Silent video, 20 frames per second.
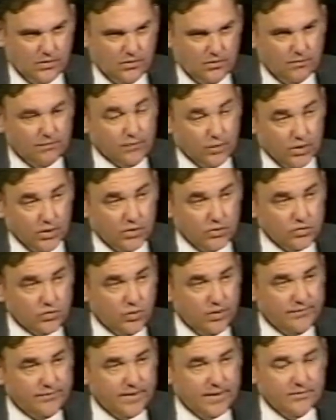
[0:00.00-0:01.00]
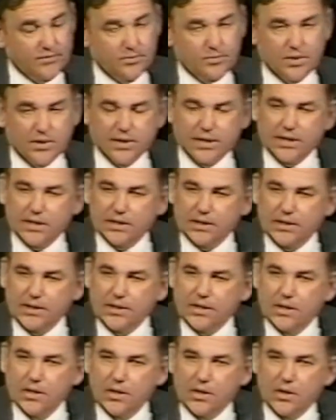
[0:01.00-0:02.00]
for those we favor politically
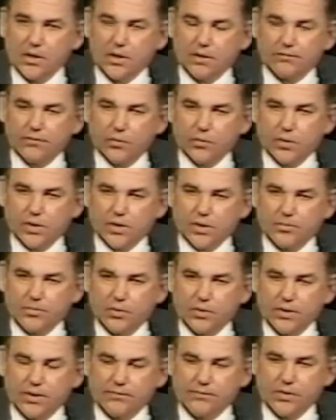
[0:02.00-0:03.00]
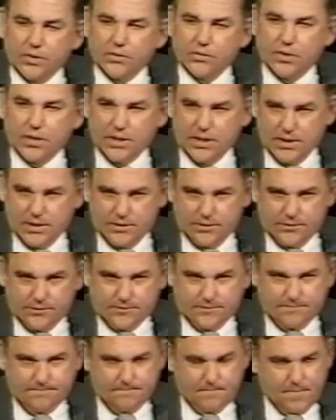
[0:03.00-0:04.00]
or for what our point of view is.
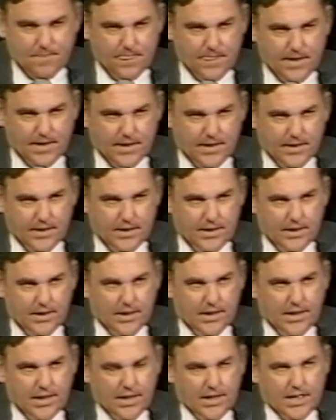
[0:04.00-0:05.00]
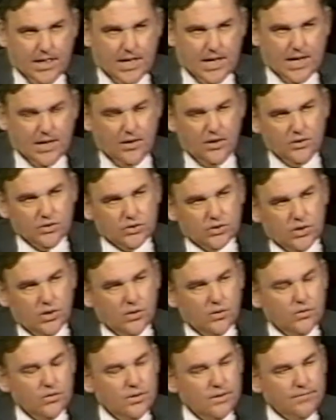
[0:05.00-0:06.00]
I
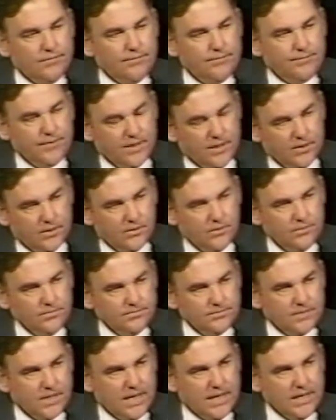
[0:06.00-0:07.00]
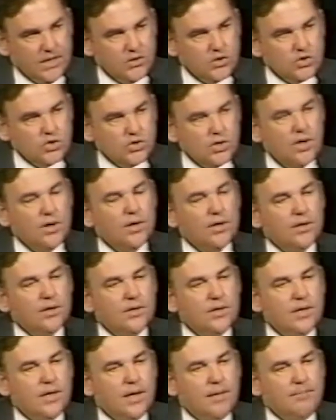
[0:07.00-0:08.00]
also feel a
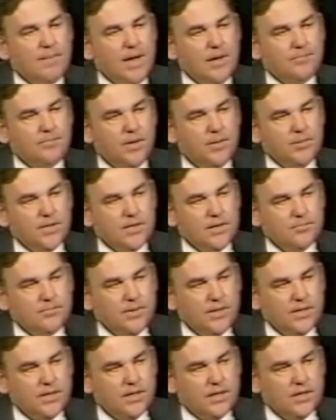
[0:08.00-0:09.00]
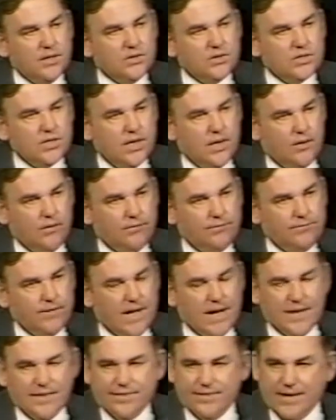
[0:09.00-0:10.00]
concern about public opinion itself.
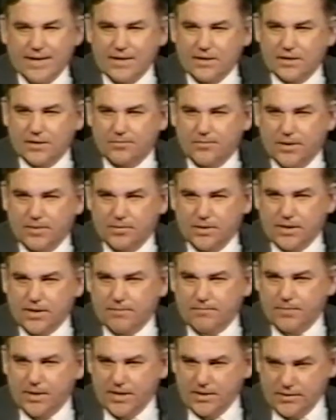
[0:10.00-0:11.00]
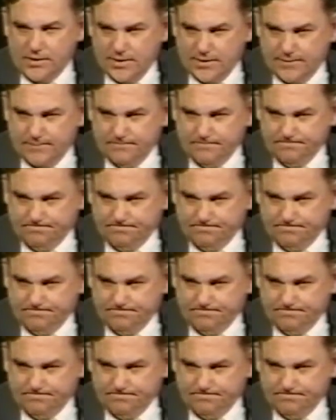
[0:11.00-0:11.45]
I think that public opinion